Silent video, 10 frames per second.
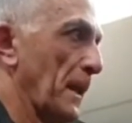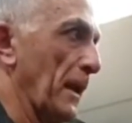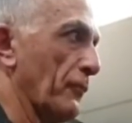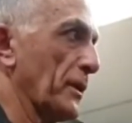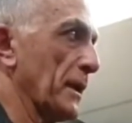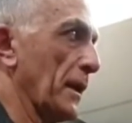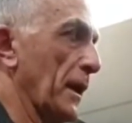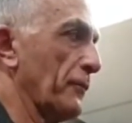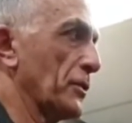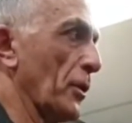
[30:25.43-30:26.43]
Every
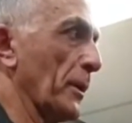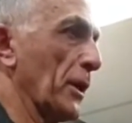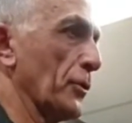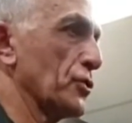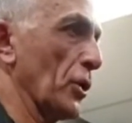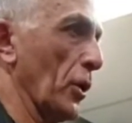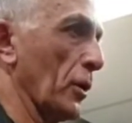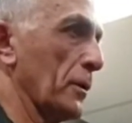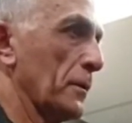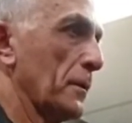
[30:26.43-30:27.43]
time I go to
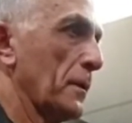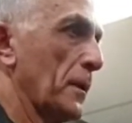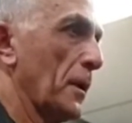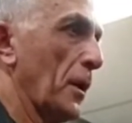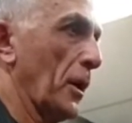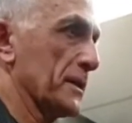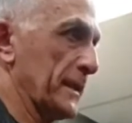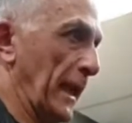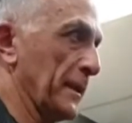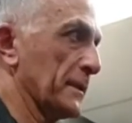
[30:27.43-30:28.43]
Geelong, I
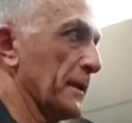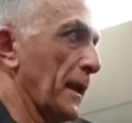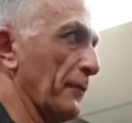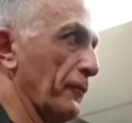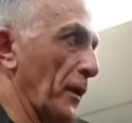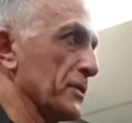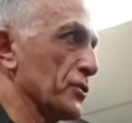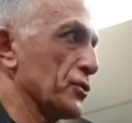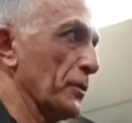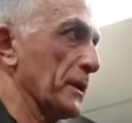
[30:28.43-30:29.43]
stand at a Fraser
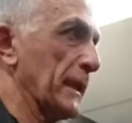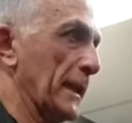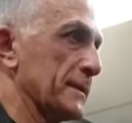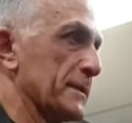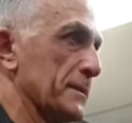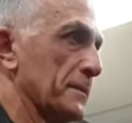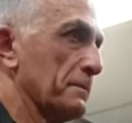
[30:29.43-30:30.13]
Street gates